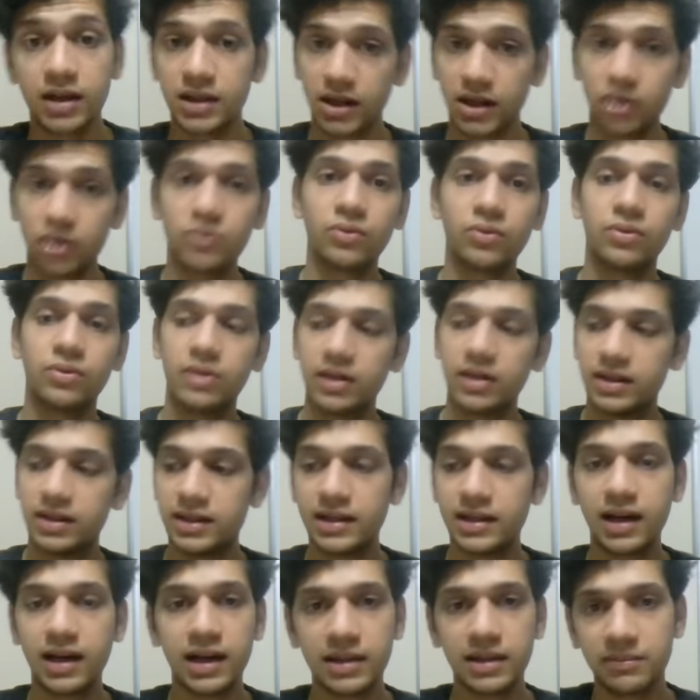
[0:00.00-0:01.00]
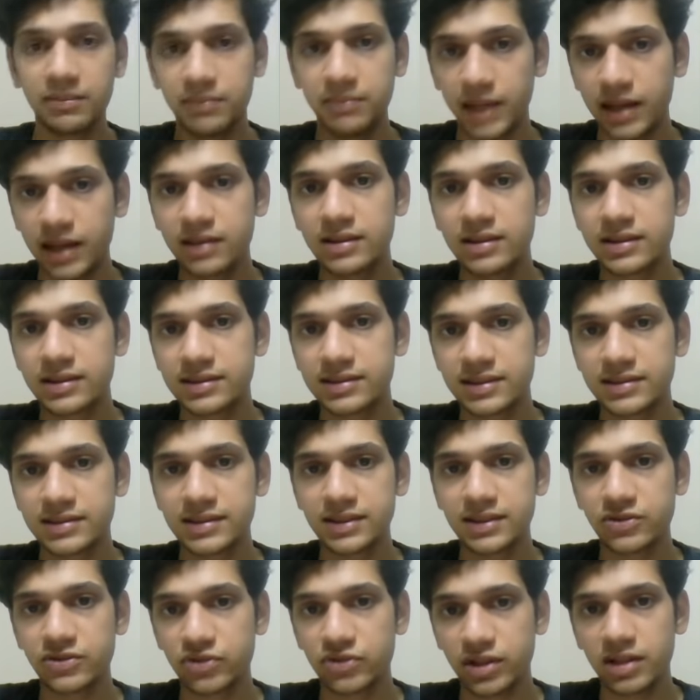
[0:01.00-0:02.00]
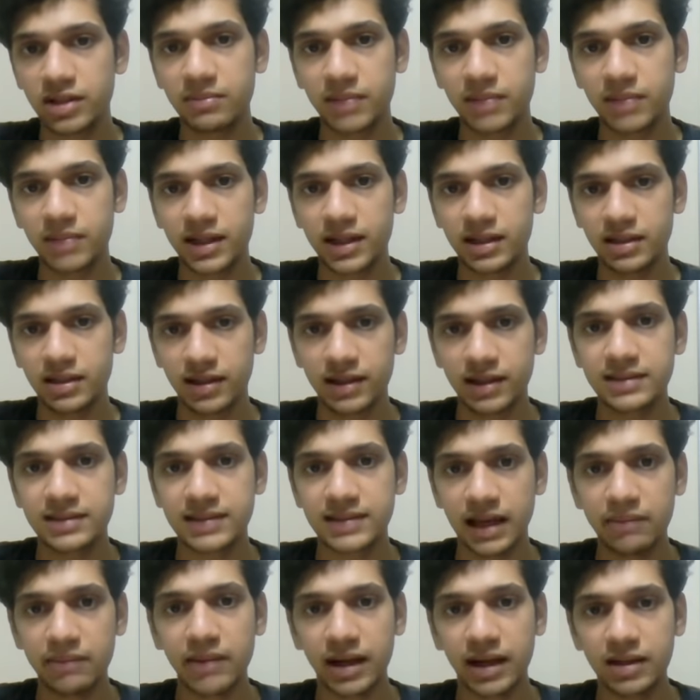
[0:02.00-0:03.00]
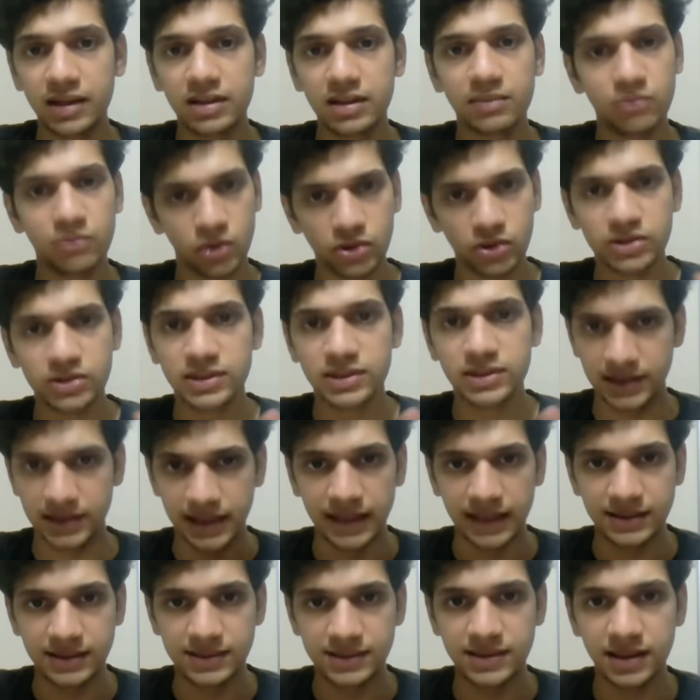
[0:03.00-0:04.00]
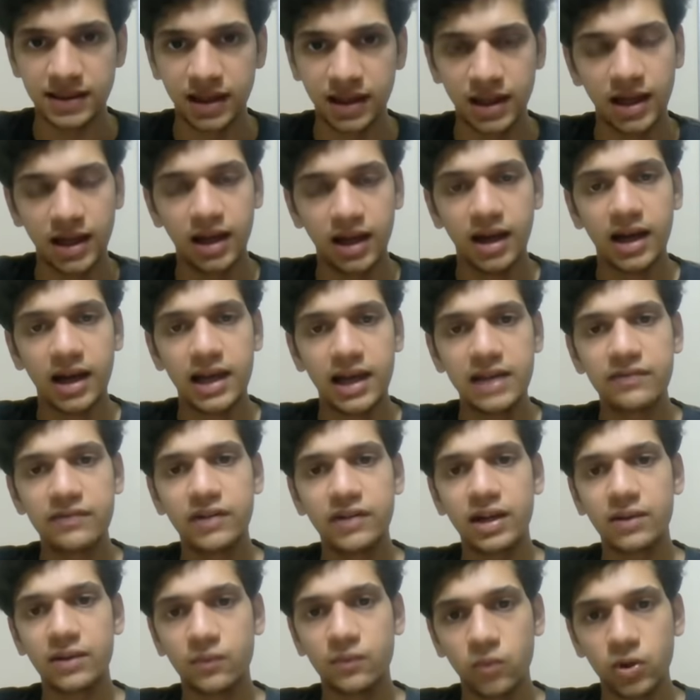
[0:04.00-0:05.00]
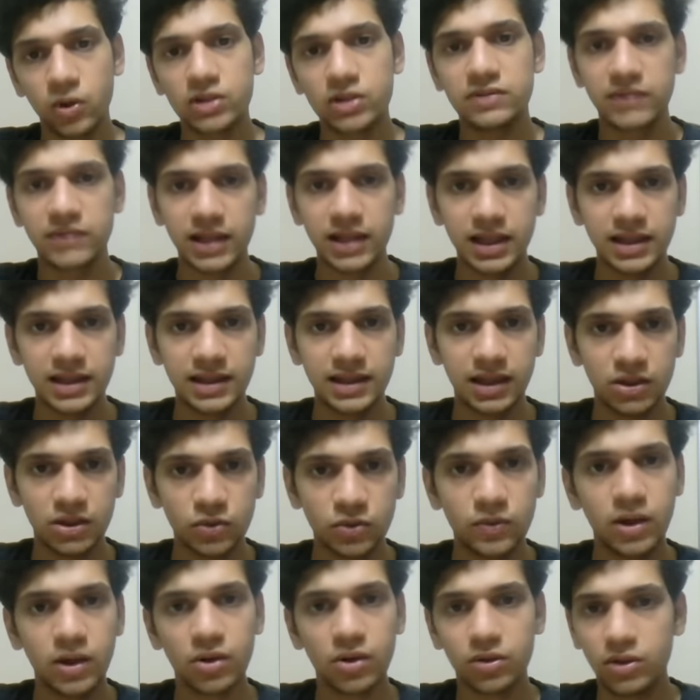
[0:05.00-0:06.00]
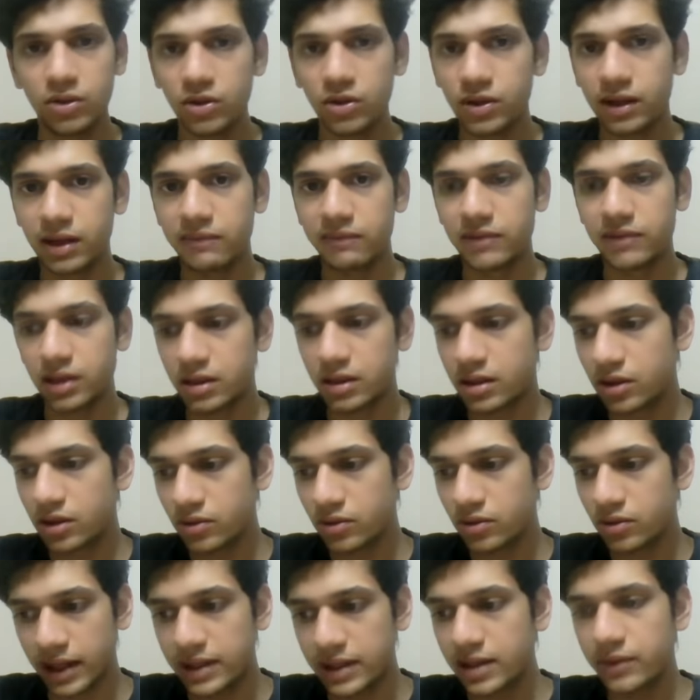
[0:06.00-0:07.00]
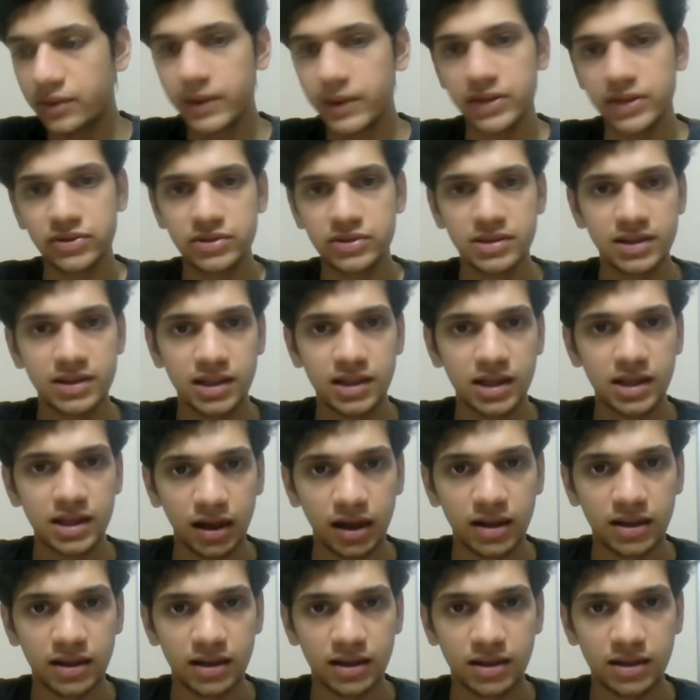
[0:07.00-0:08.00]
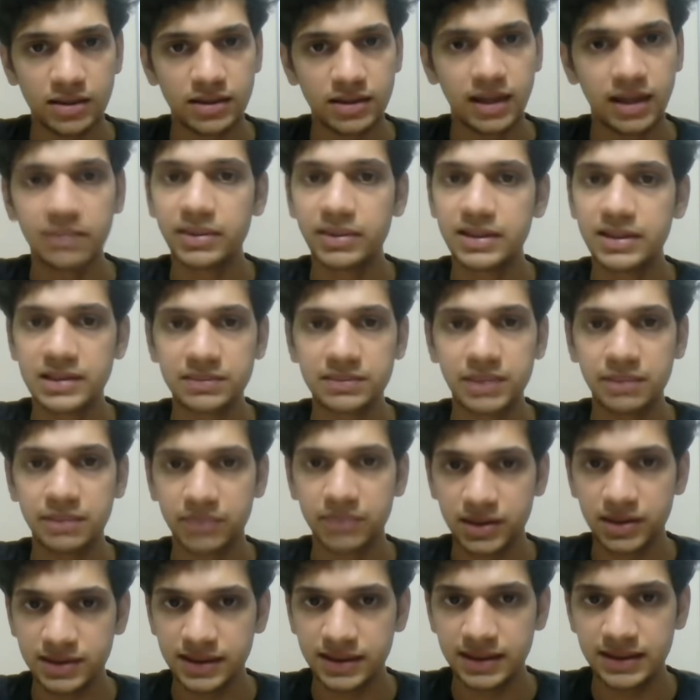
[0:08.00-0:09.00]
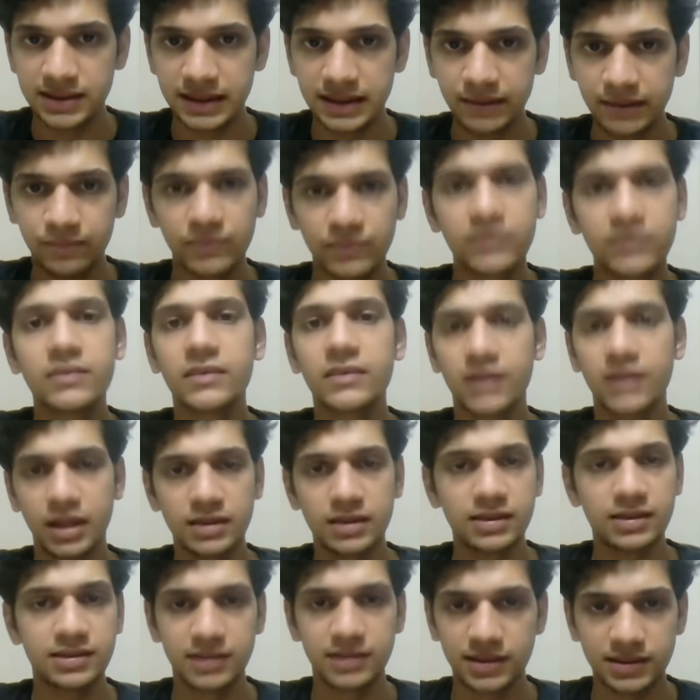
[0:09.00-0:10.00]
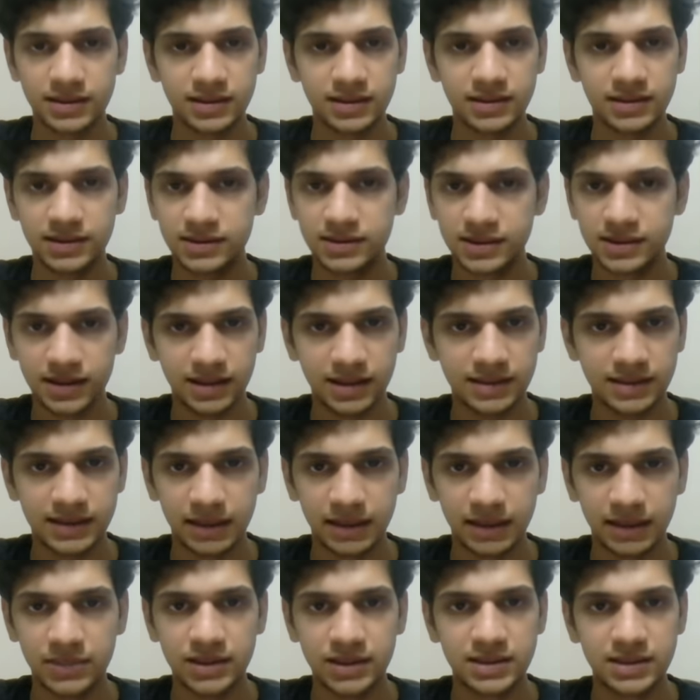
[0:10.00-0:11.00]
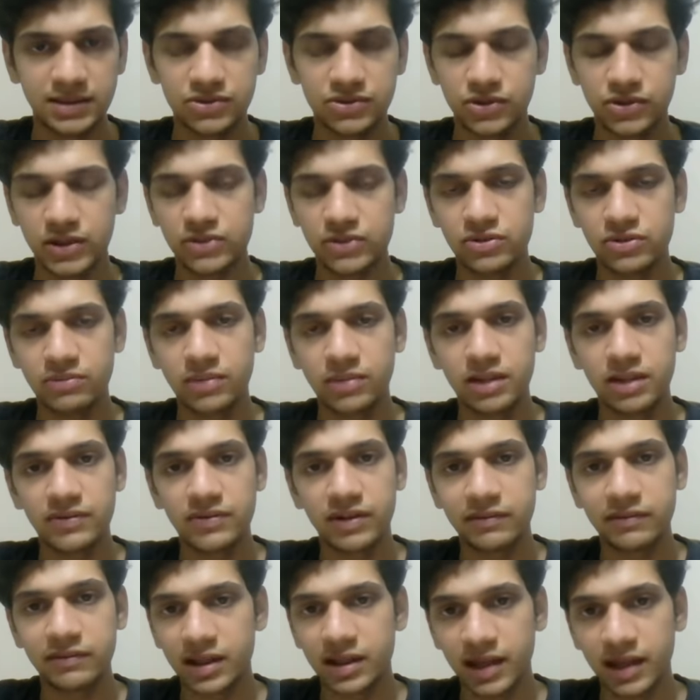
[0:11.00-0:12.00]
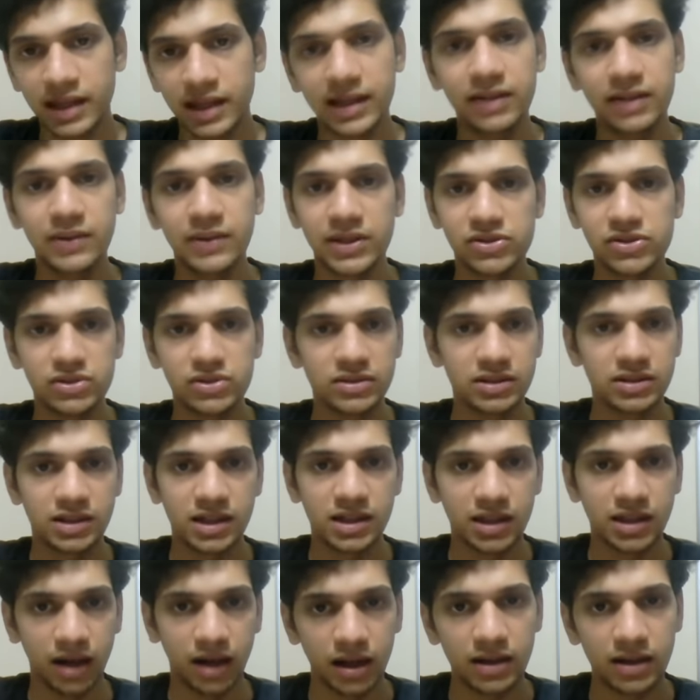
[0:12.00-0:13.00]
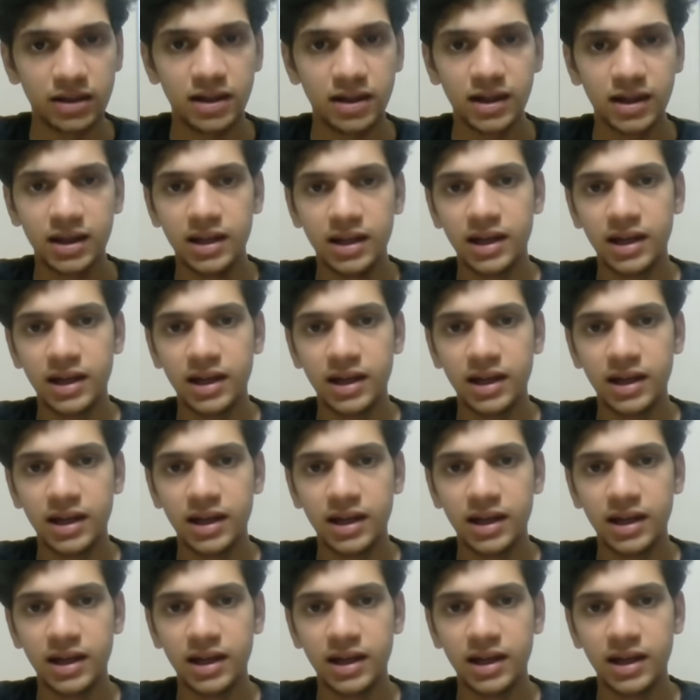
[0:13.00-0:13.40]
Now, did I make this distinction in my exam and the mocks? Yes. If I was feeling that, oh, wow, look, I've done around 90 questions in an hour, that means the paper is easy. This is an example situation, but if I've done 90 questions in an hour,